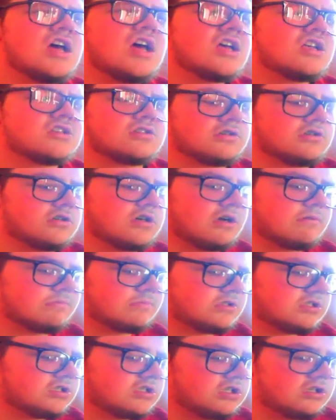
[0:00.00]
So
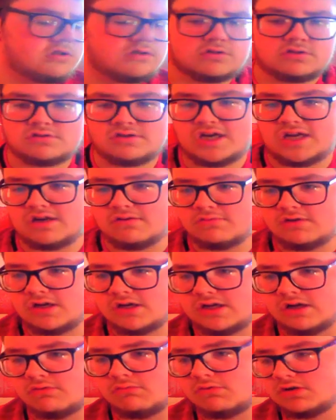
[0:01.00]
I'm still trying to
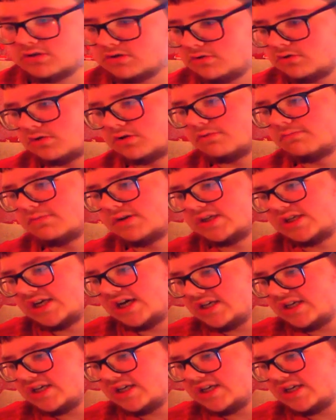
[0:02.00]
work out what's going on with